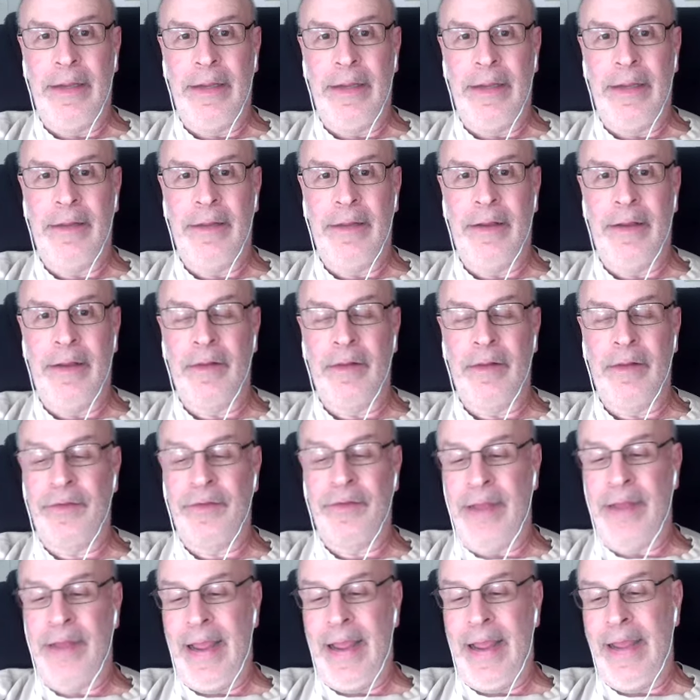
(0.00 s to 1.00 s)
Douglas
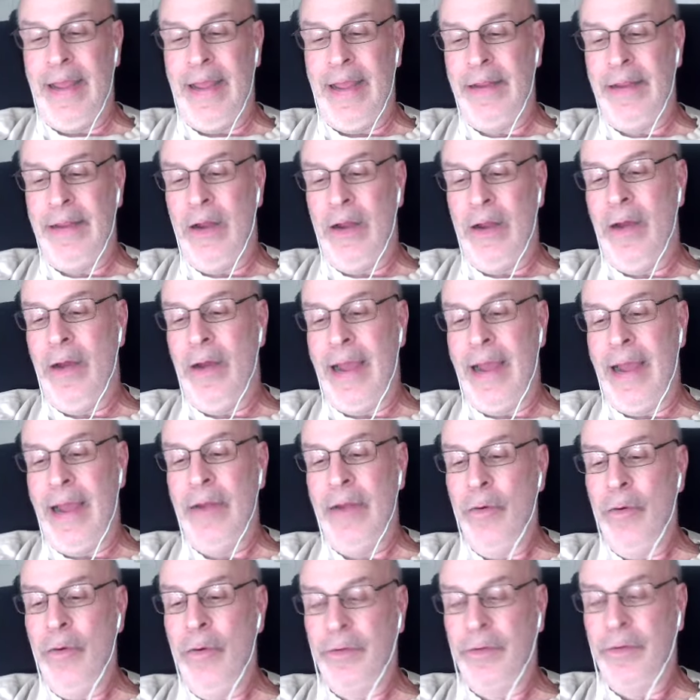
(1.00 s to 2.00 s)
said, I
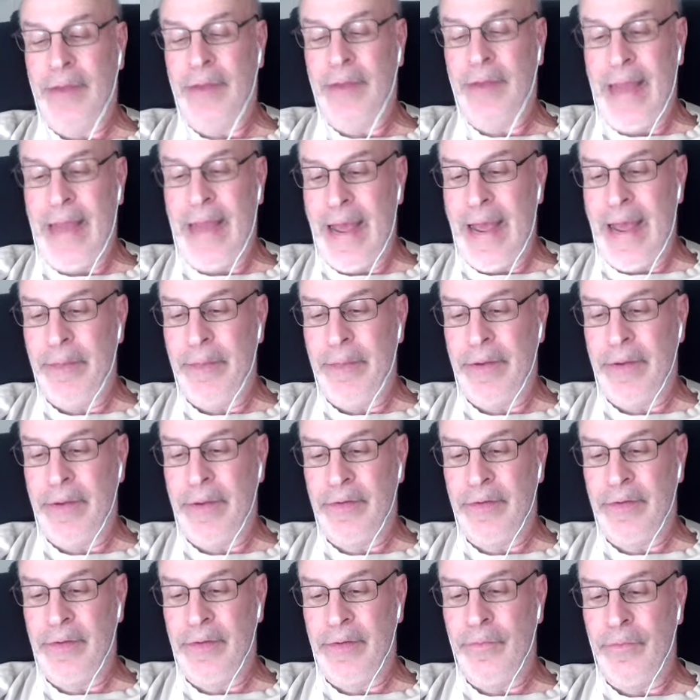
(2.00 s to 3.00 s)
knew it was going to happen. It's
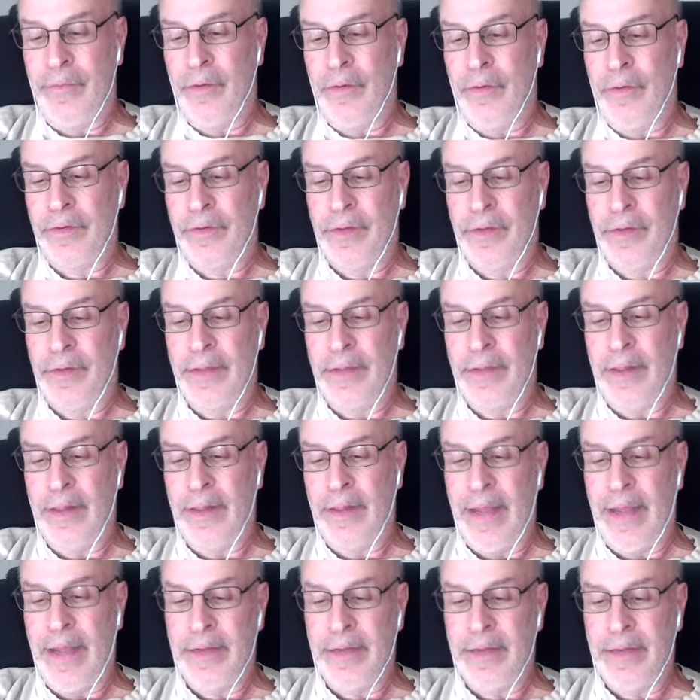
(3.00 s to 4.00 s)
unfortunate they
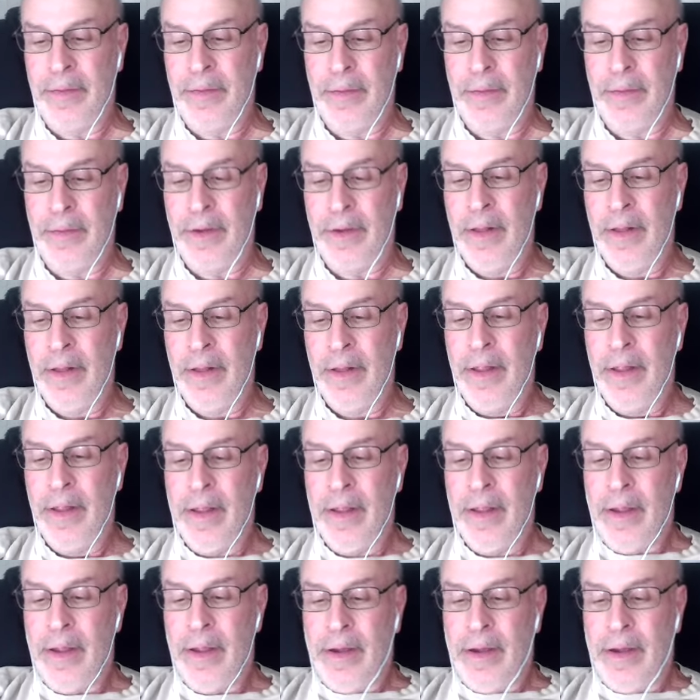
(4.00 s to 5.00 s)
liked him, but
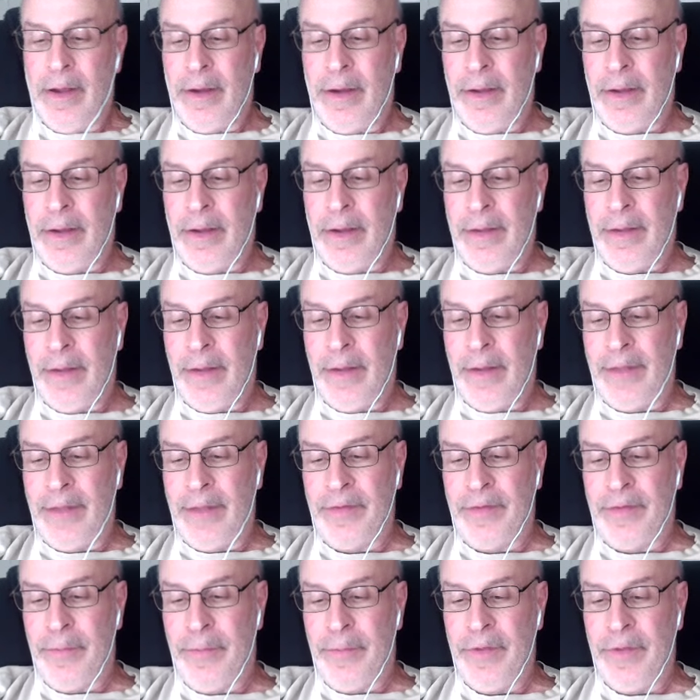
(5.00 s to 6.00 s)
that's
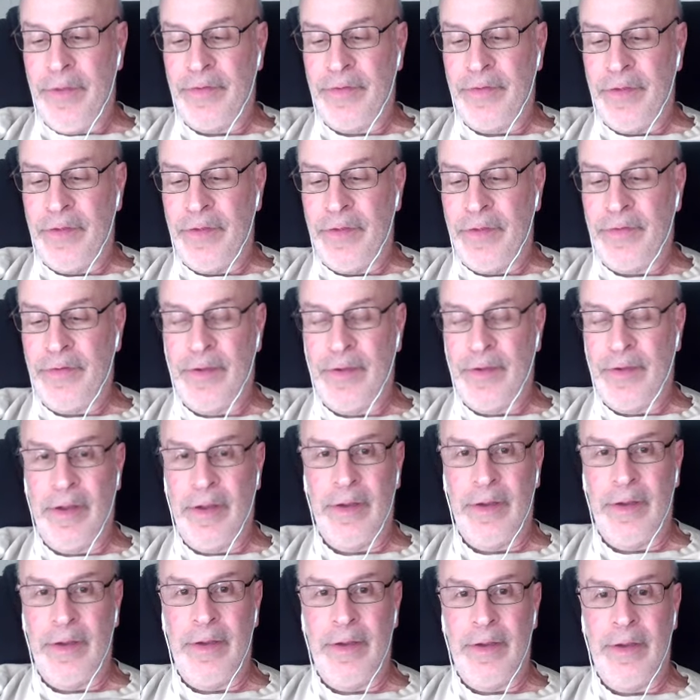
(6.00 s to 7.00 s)
the business.
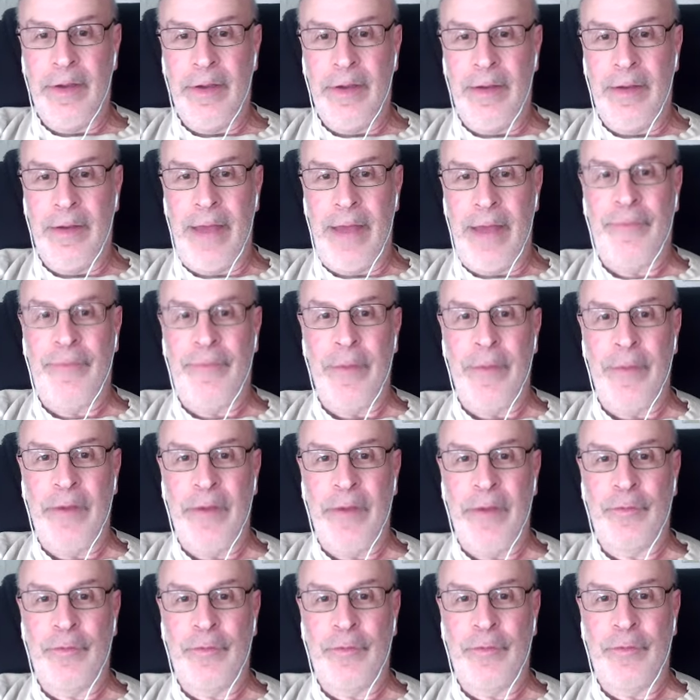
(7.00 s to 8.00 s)
I'd feel
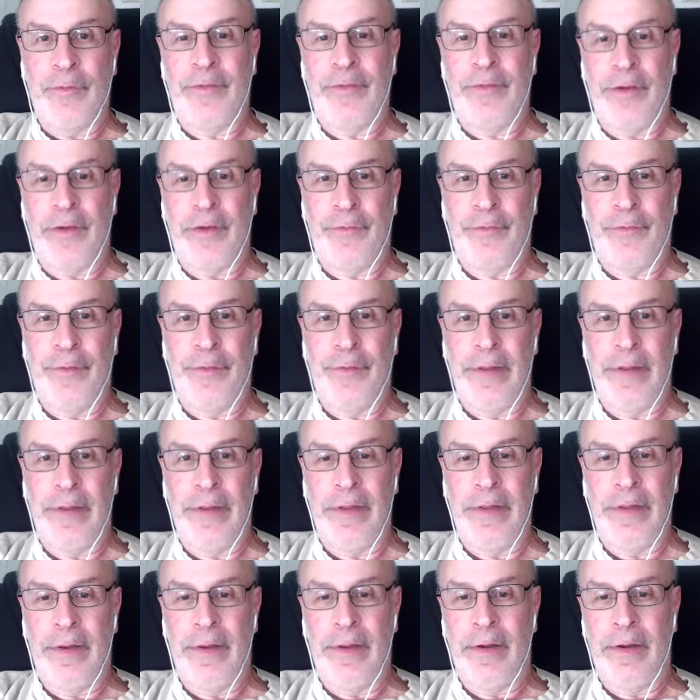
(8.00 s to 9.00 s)
much worse if I was
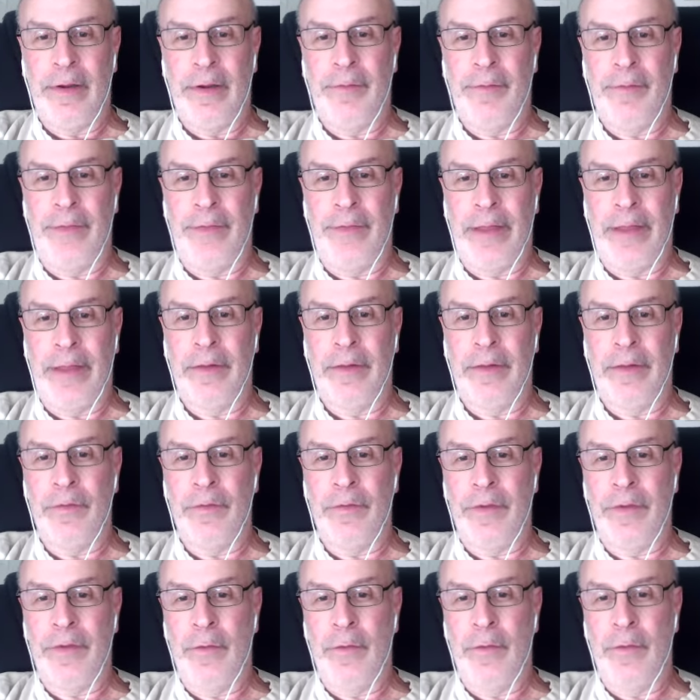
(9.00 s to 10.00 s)
Philly fan
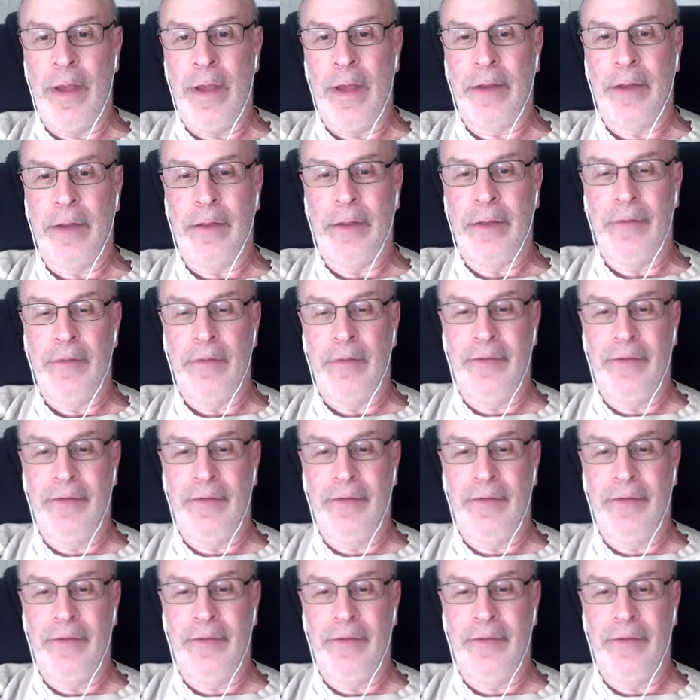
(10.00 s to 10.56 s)
losing Reddick, though.